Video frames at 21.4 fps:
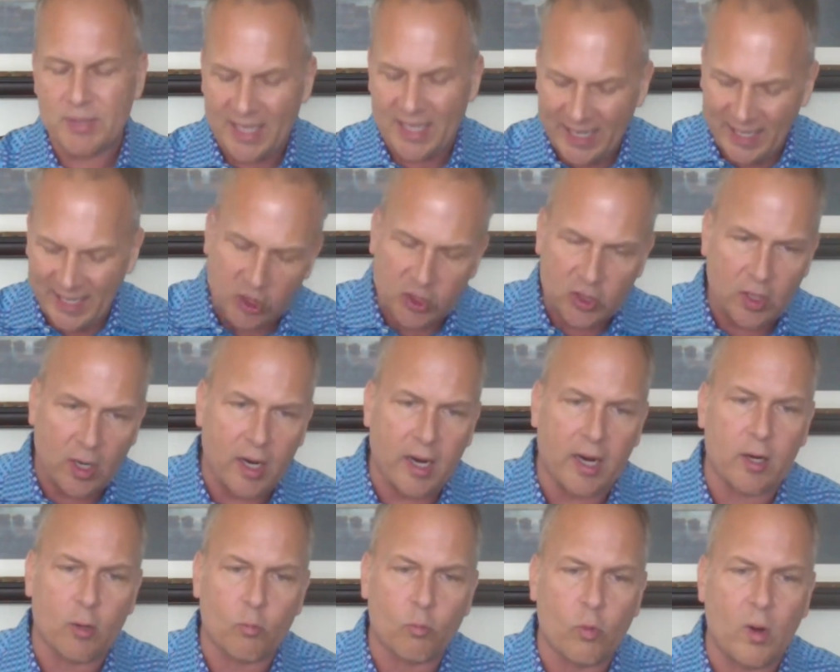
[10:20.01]
It can
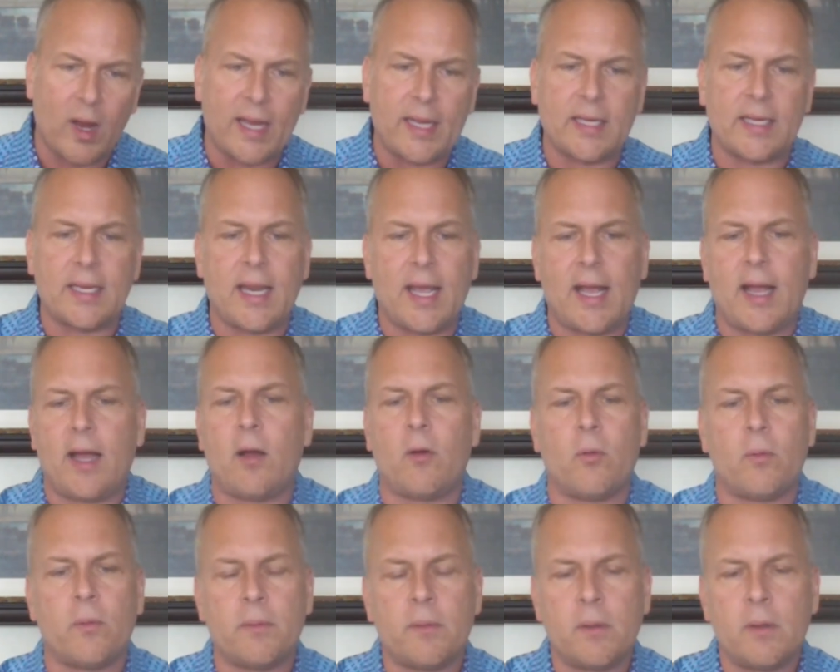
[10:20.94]
start right
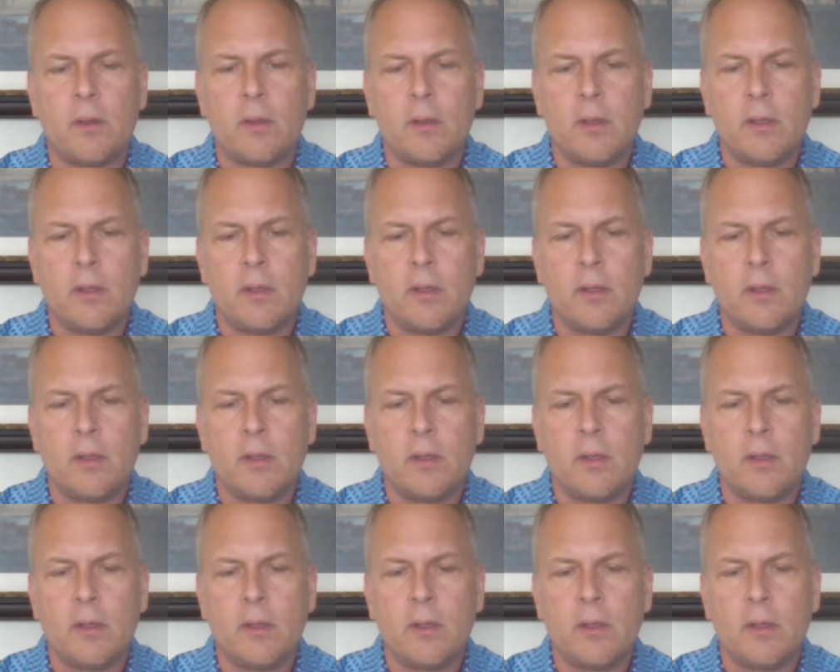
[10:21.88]
now.